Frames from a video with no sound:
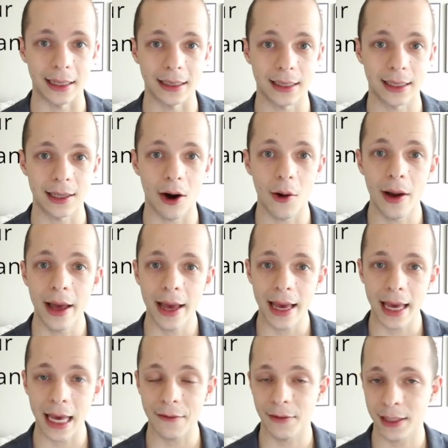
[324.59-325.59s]
And so
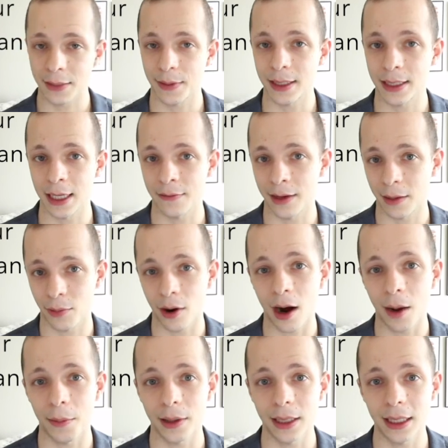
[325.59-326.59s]
if a specific
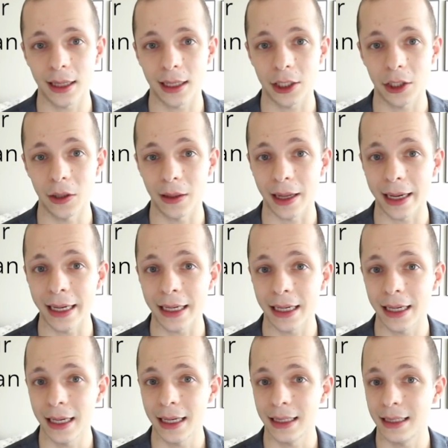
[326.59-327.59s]
property that you like
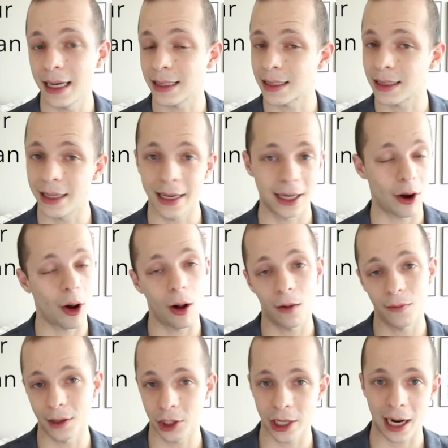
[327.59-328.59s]
doesn't hit
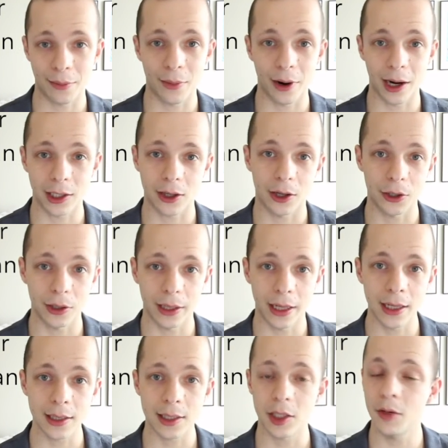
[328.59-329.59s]
all the check marks on your
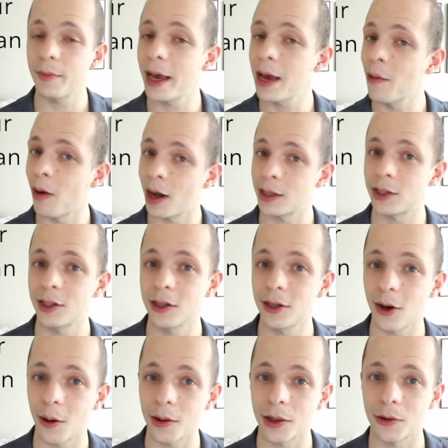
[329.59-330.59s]
list, you may want to
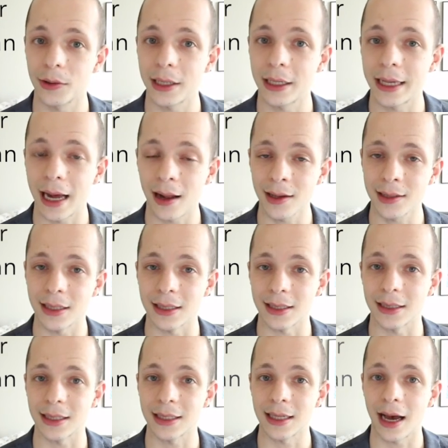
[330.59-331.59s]
go through an analysis
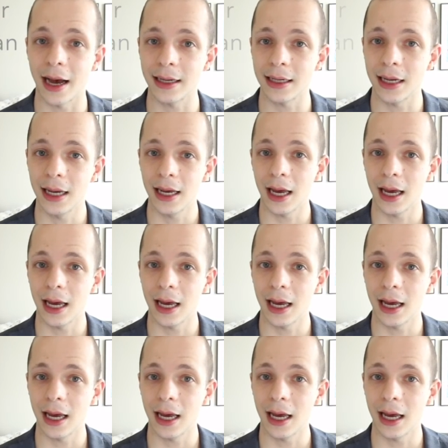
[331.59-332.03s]
and decide